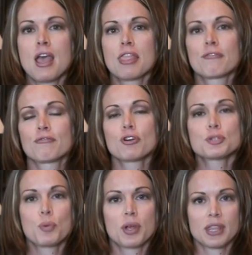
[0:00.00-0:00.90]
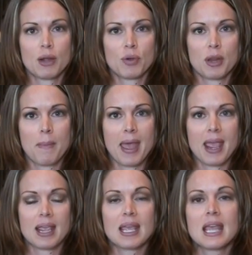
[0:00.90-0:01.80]
The first point that I want to
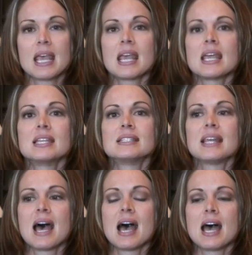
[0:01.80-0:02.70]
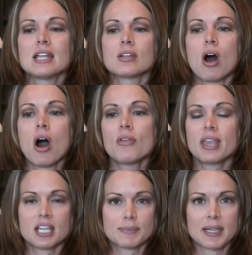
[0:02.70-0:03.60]
make is that all
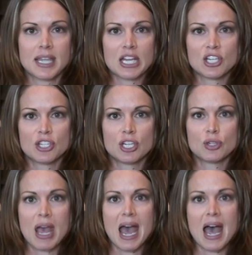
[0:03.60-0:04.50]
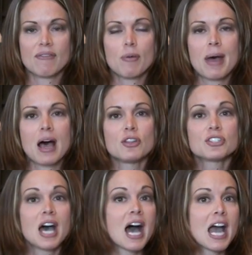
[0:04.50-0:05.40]
the expectations that you have about
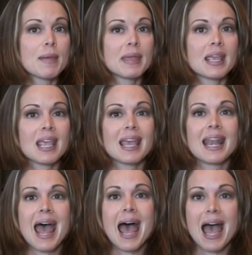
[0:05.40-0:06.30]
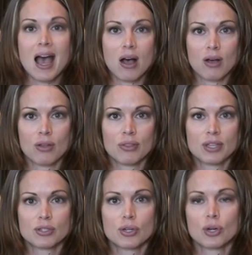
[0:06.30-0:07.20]
timing and how
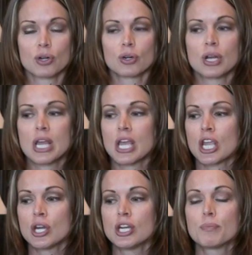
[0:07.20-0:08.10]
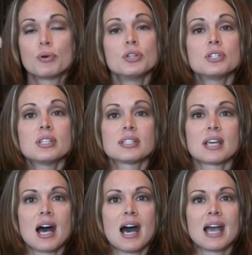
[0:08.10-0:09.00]
things occur, you need to put to the
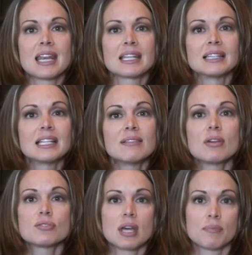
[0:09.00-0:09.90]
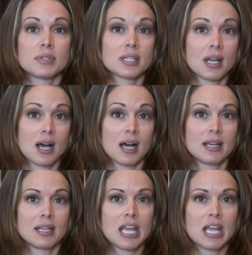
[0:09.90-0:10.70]
side and leave those up to God.